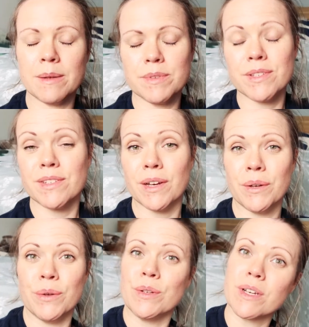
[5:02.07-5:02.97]
I am
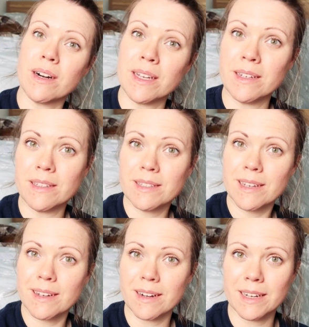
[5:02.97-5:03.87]
so tired,
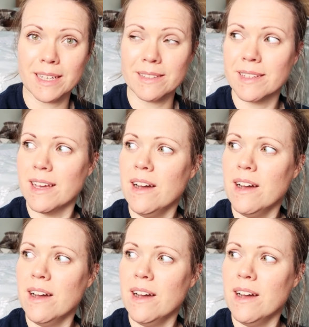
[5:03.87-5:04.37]
guys.